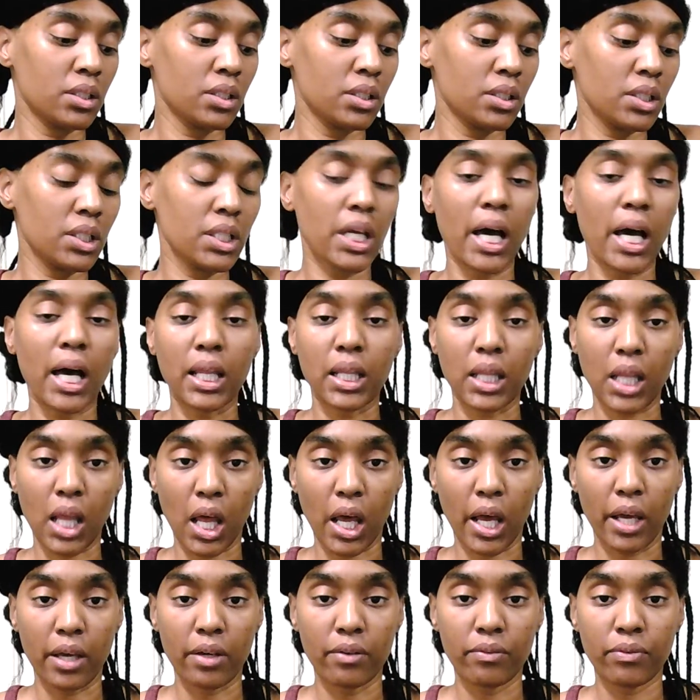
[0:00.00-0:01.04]
not
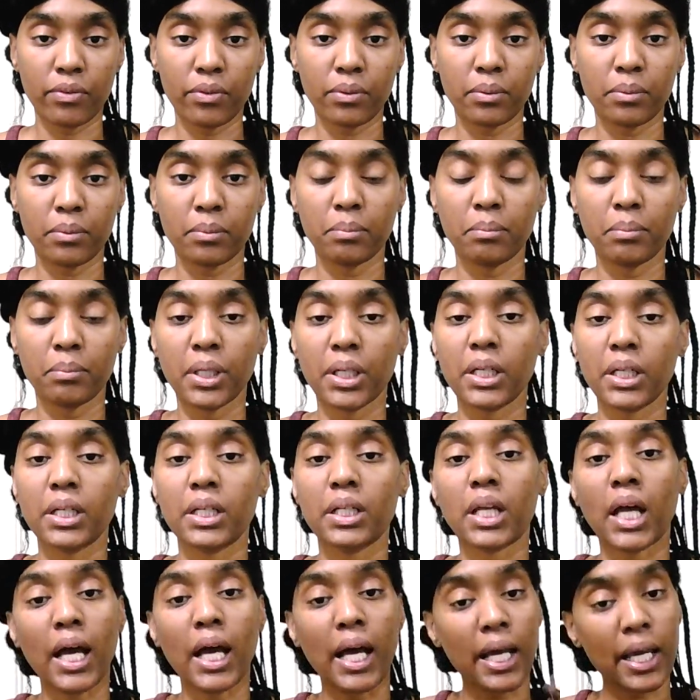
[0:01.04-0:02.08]
live, but
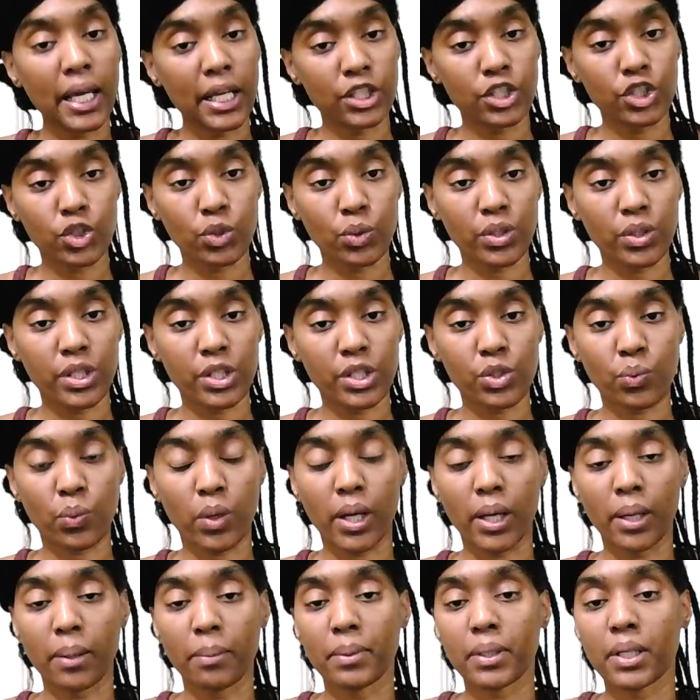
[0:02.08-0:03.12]
I had to do it this
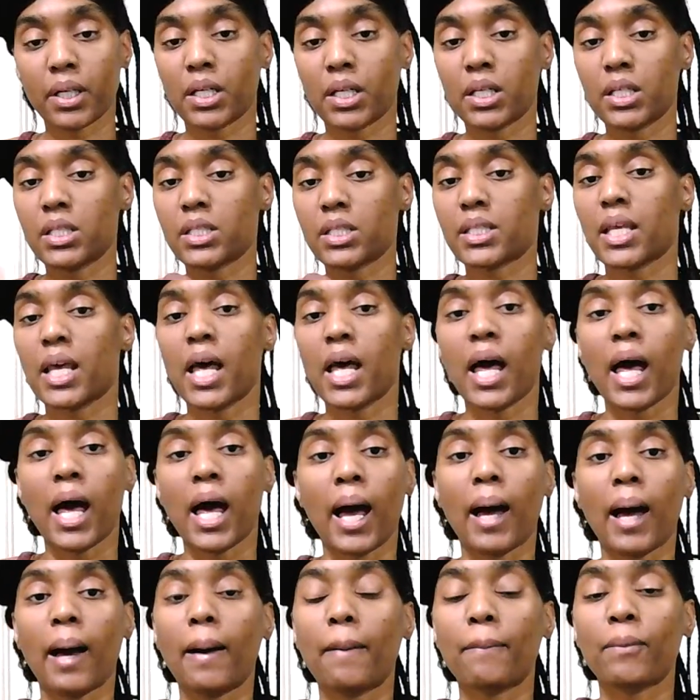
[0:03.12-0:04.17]
way because
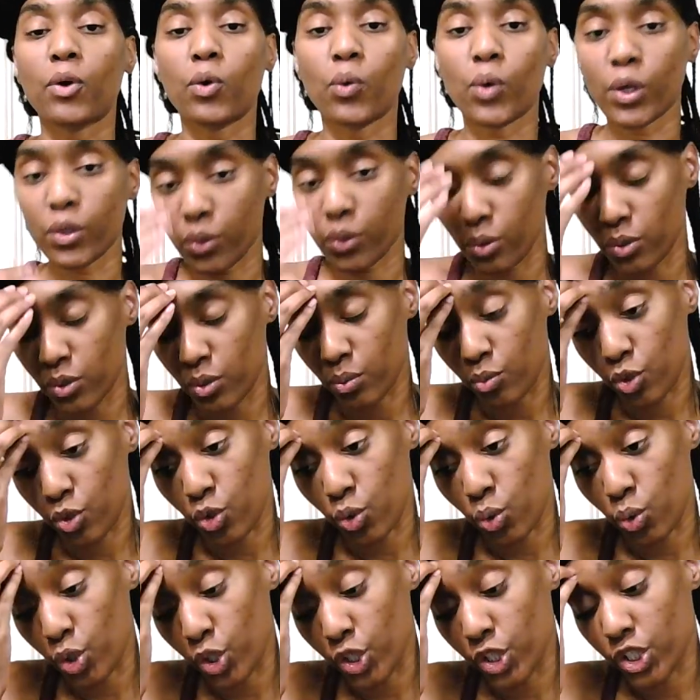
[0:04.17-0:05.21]
I'm going through some
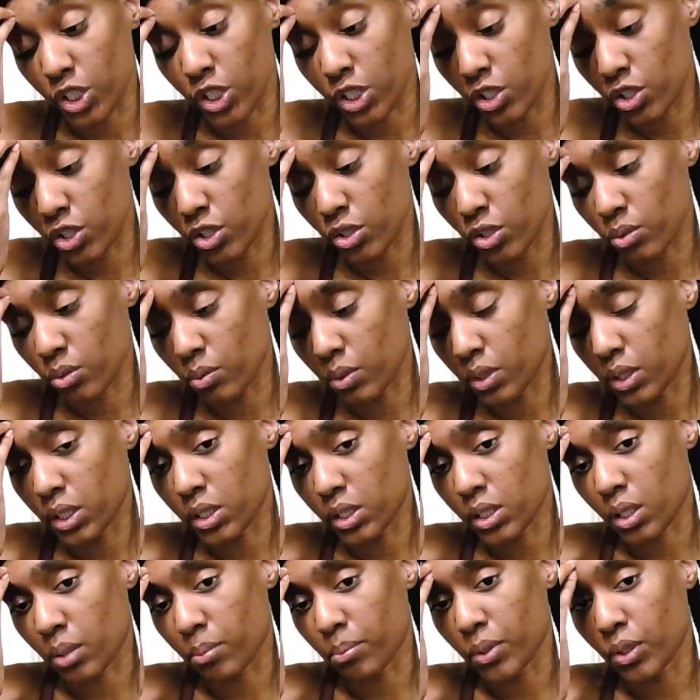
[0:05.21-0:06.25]
storage issues with this
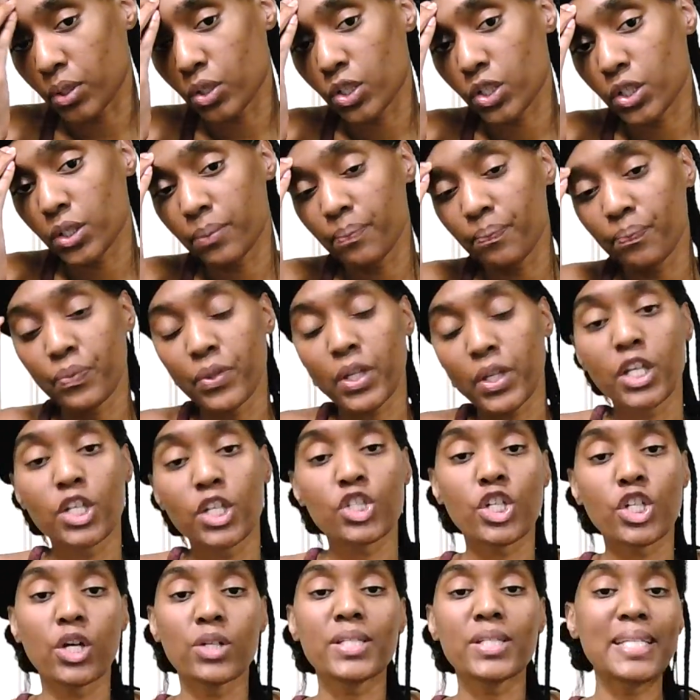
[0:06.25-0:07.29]
computer.
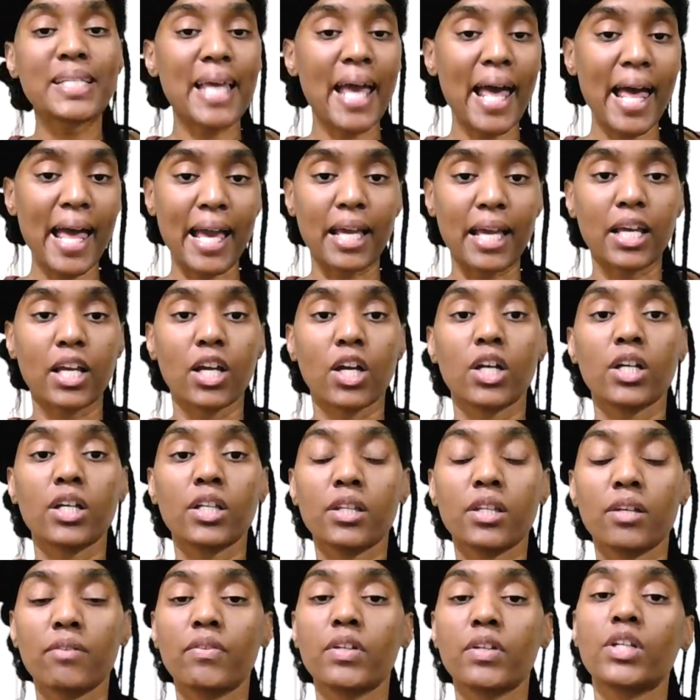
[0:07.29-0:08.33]
So today, the
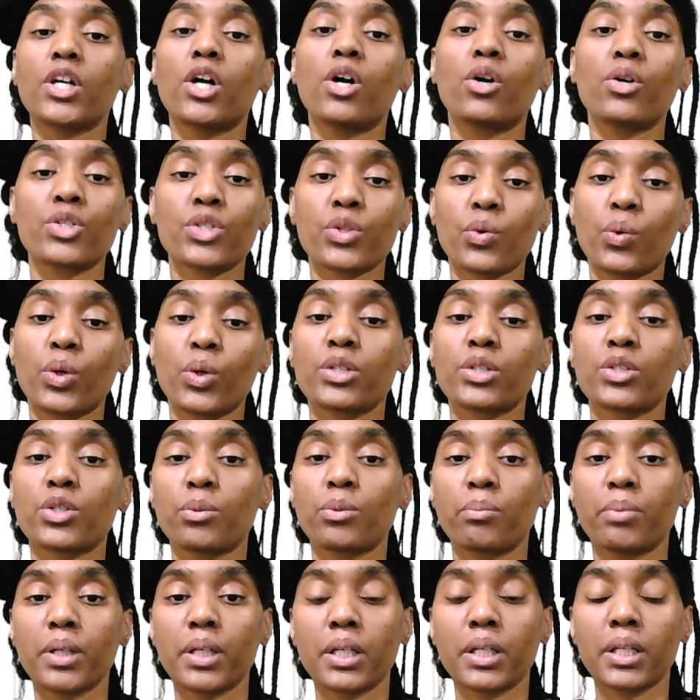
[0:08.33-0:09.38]
video is going to
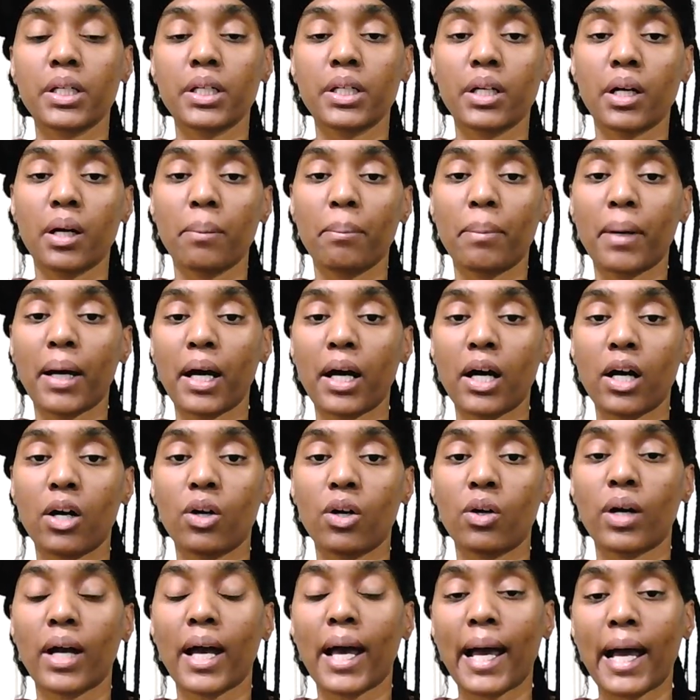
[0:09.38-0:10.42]
be
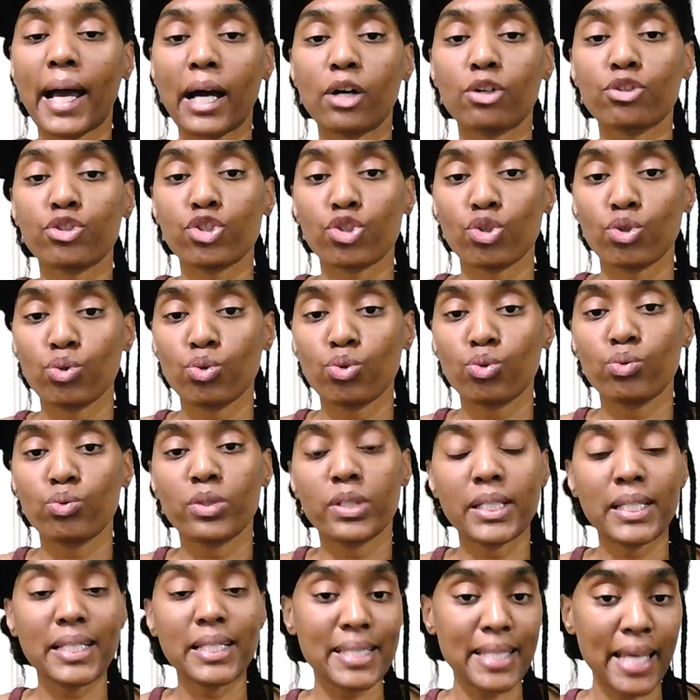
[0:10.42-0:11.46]
about how to
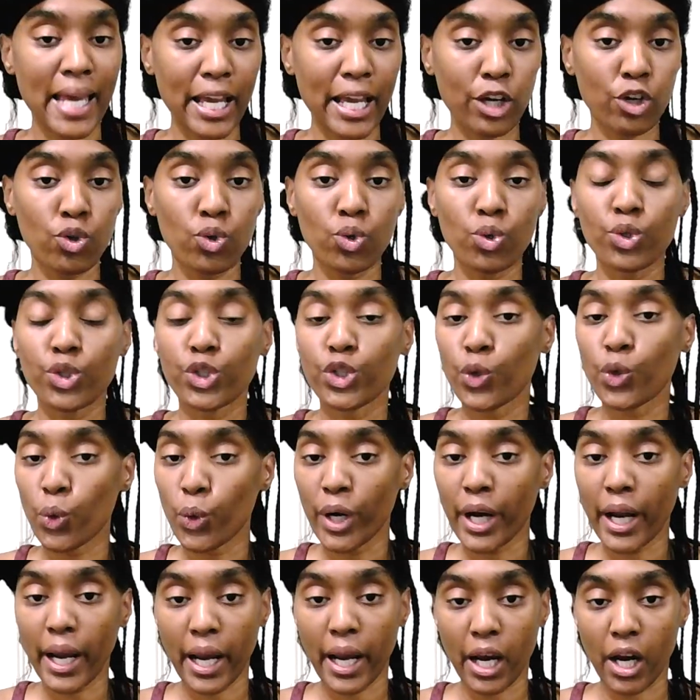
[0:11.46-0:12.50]
detangle your
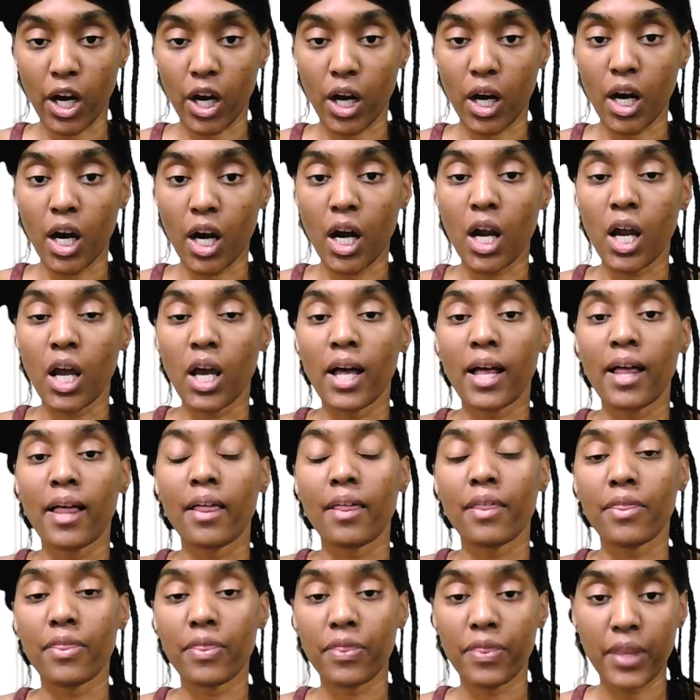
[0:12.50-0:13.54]
hair,
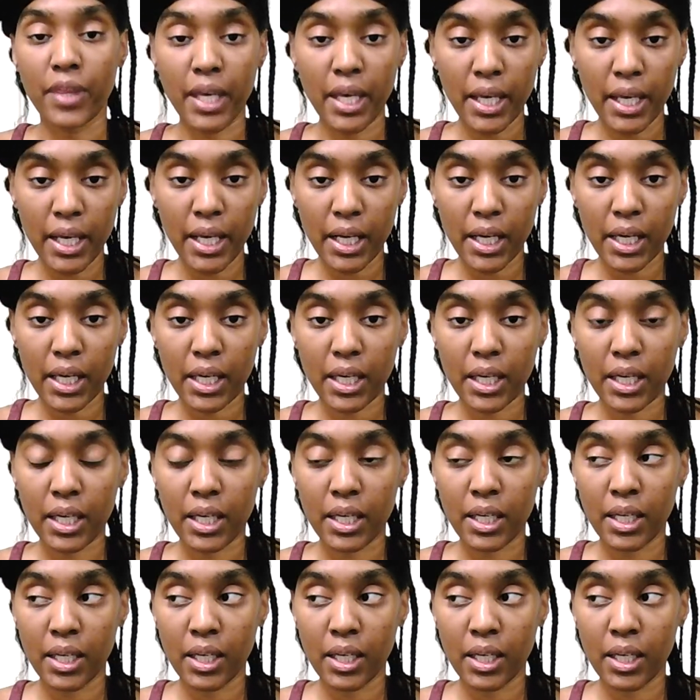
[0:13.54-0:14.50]
thick,